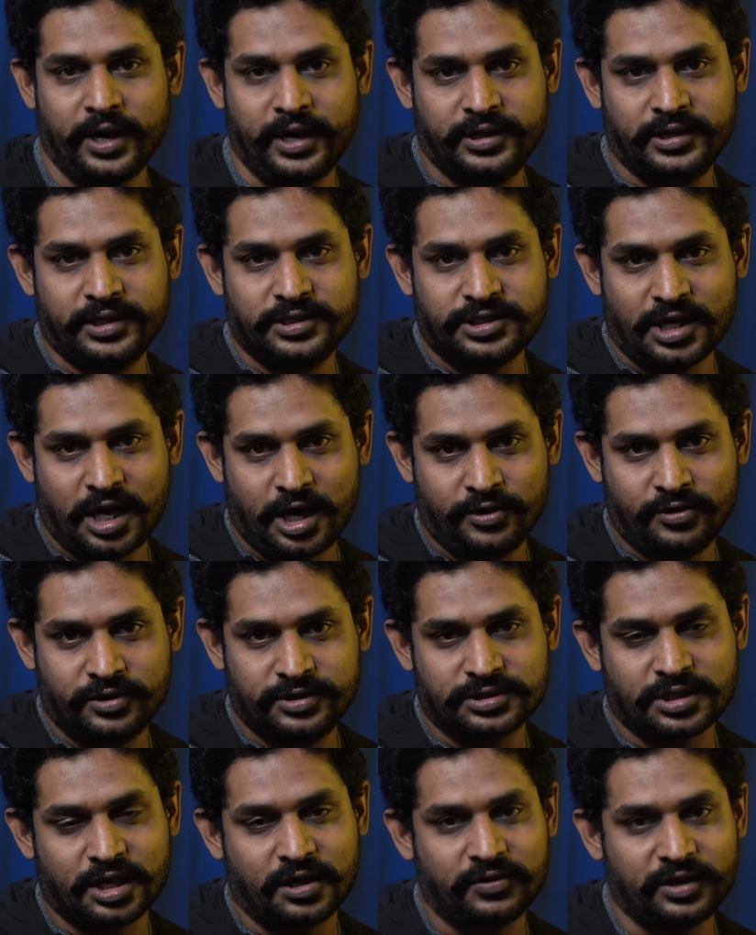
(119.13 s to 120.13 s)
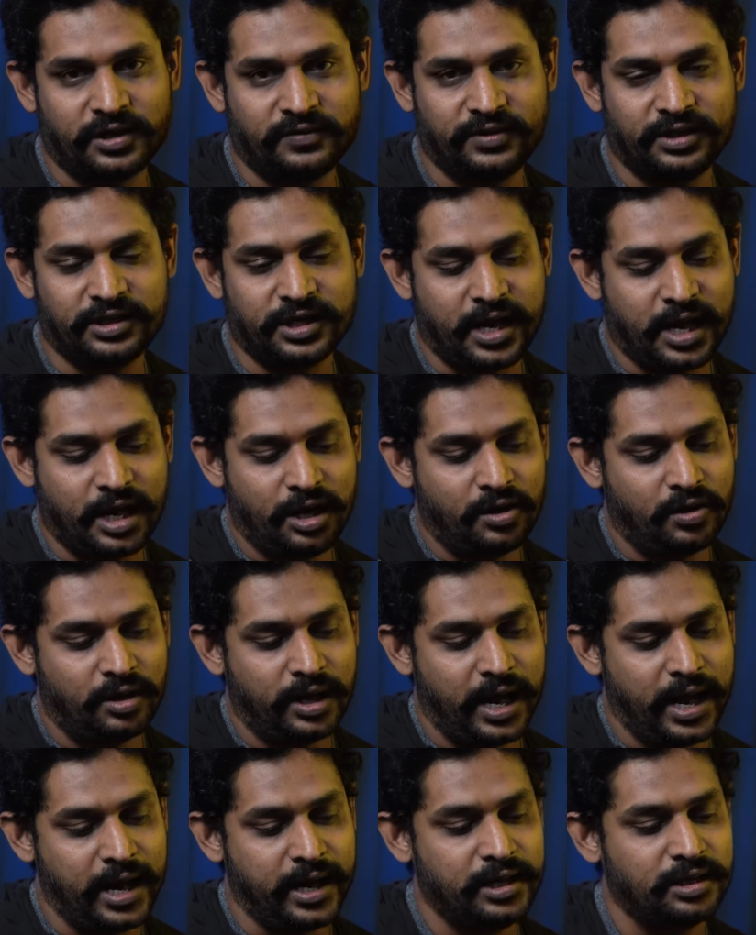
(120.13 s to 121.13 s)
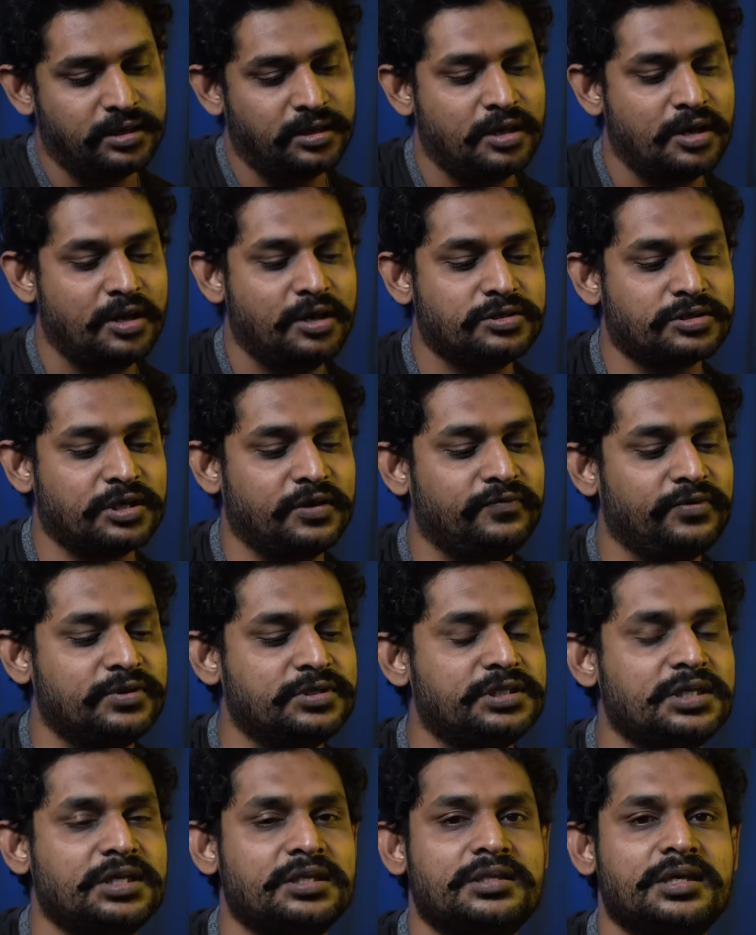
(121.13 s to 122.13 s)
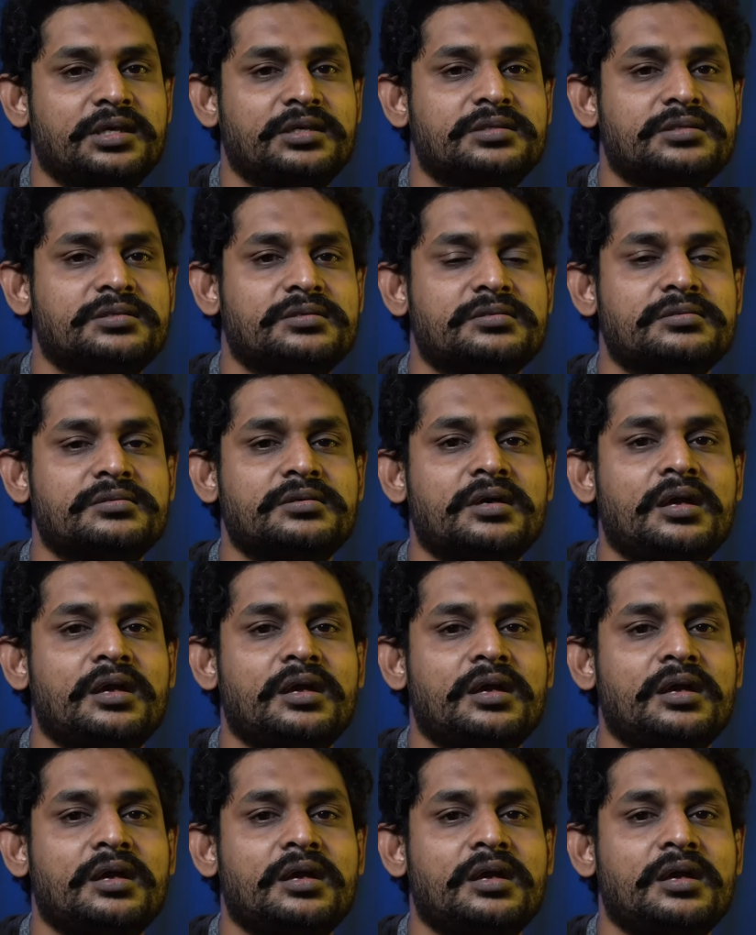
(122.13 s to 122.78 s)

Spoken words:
and the shadow is covering with yellow light. So if you see this